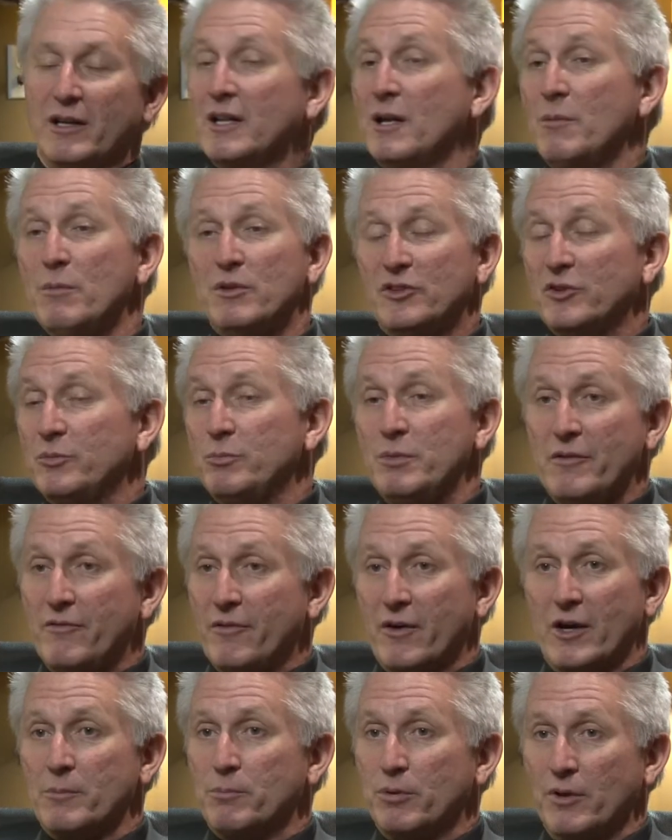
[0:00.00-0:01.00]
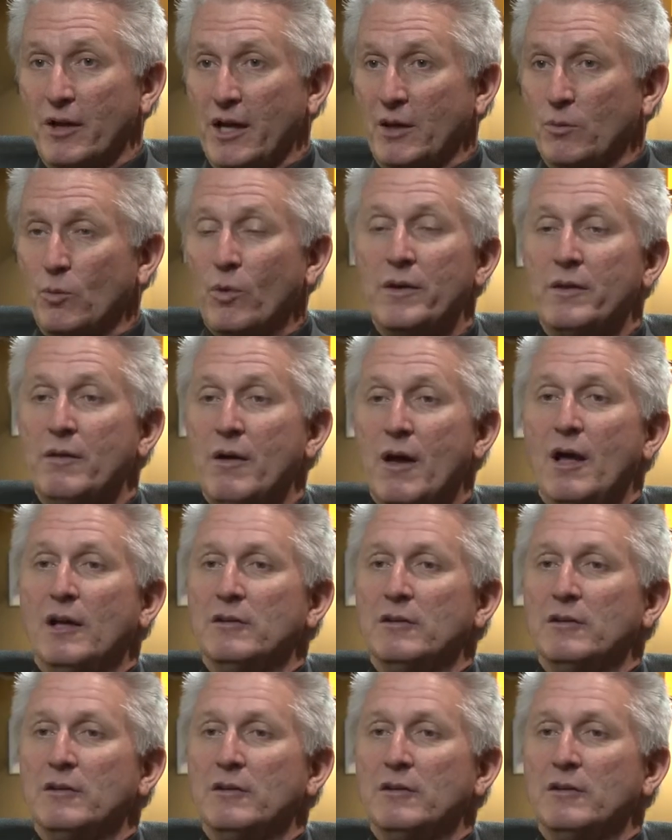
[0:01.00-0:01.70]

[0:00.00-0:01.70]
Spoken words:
And let me just be very plain. When